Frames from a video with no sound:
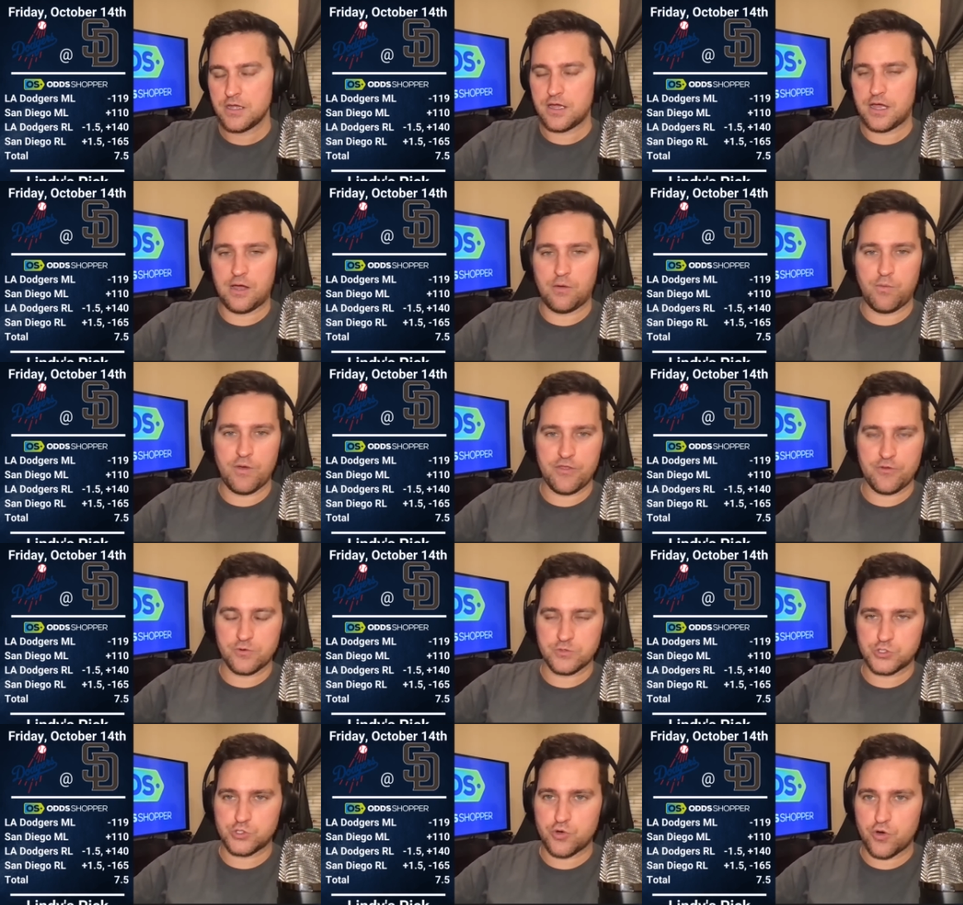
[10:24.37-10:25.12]
Uh, whether
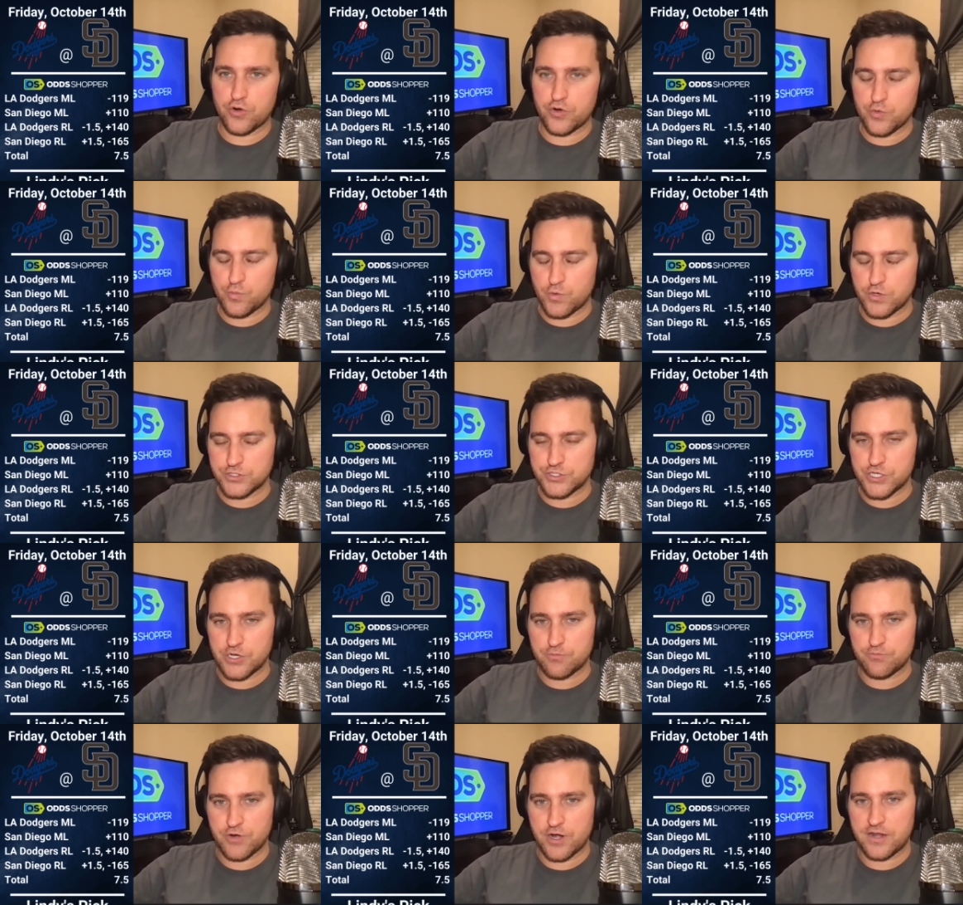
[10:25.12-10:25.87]
it was Cronenworth's
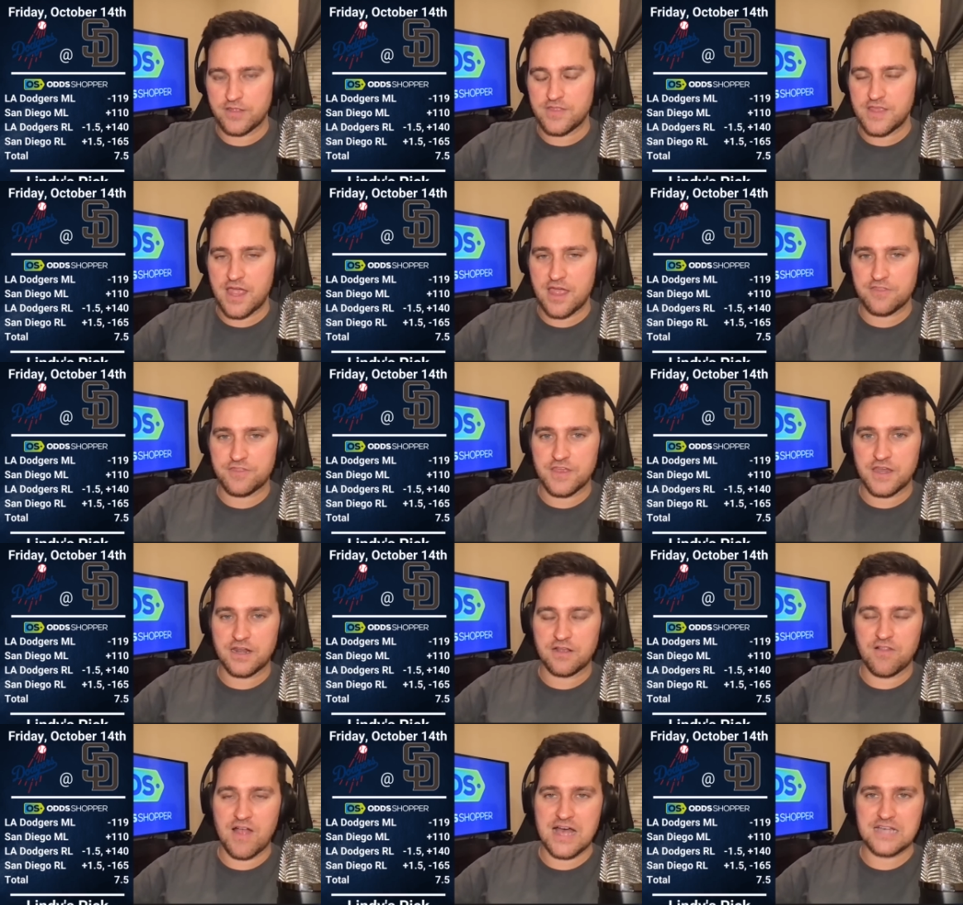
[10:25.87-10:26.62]
home run in the eighth
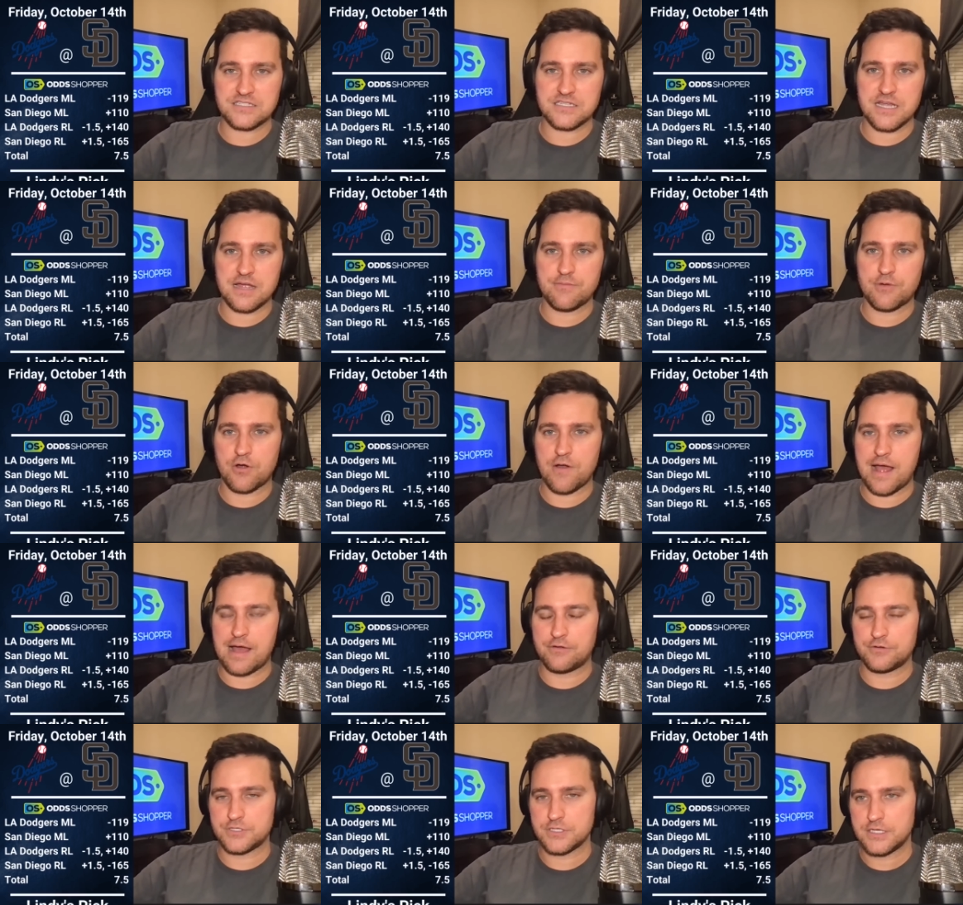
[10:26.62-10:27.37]
inning last time
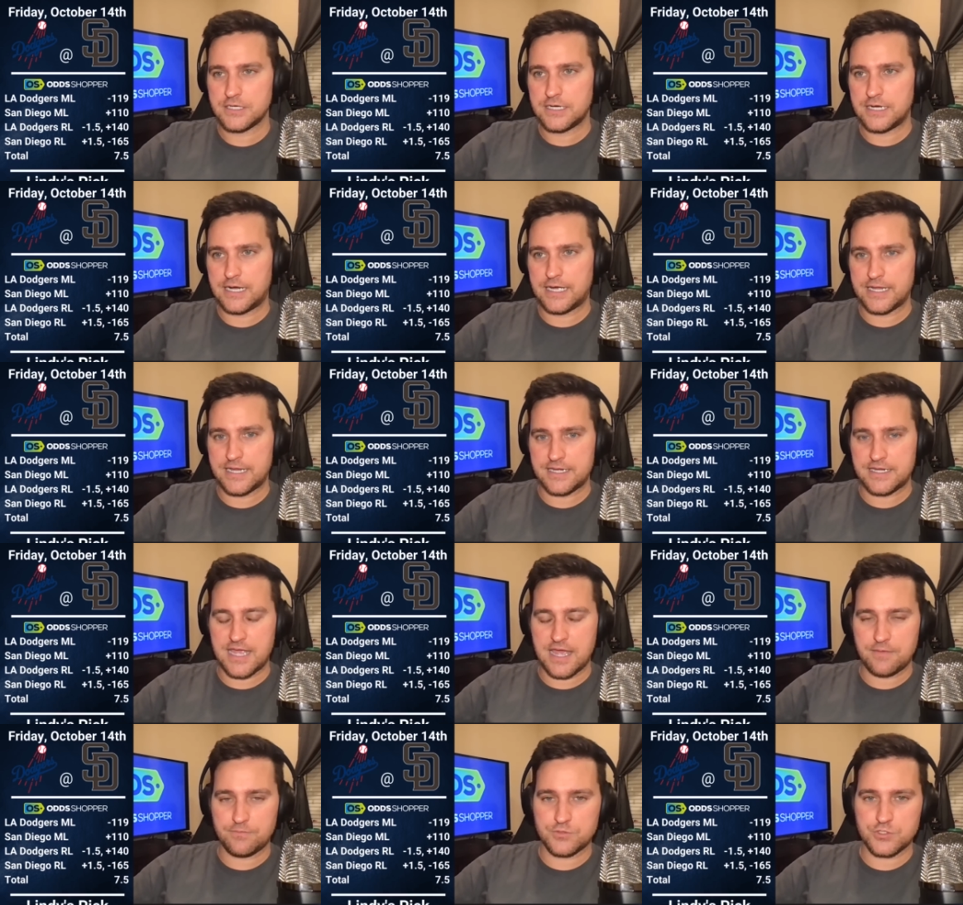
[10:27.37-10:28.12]
around uh, in
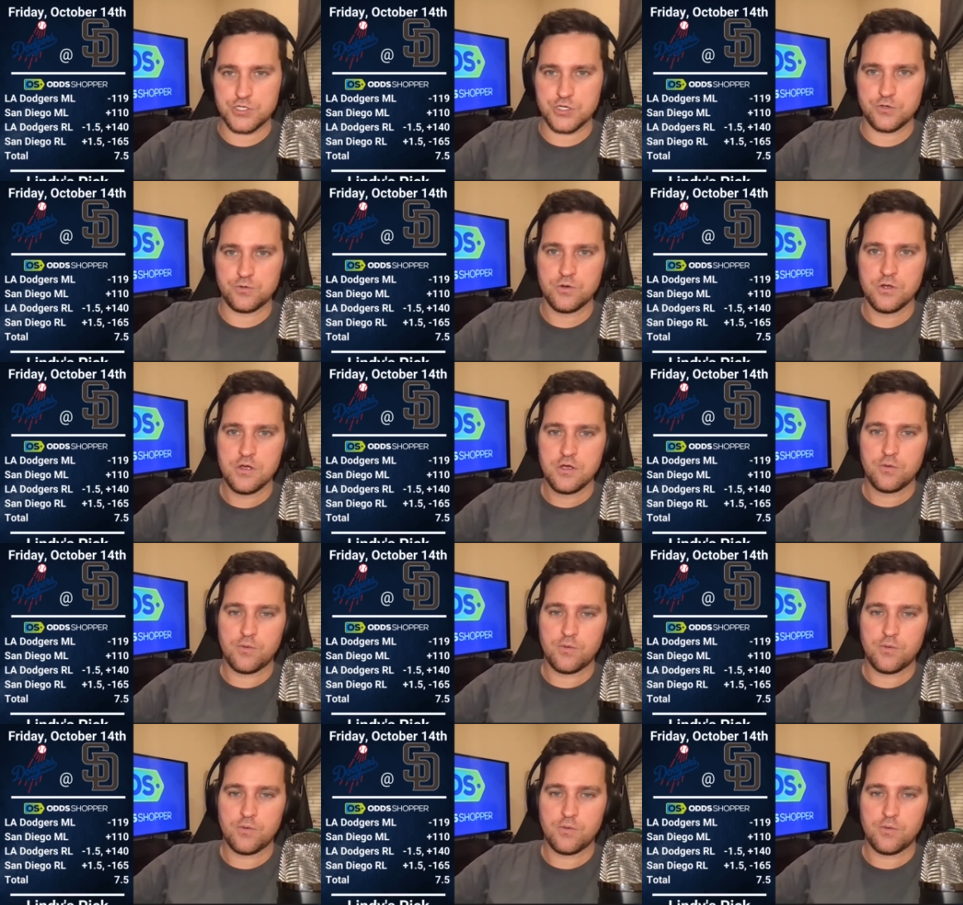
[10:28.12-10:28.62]
game two,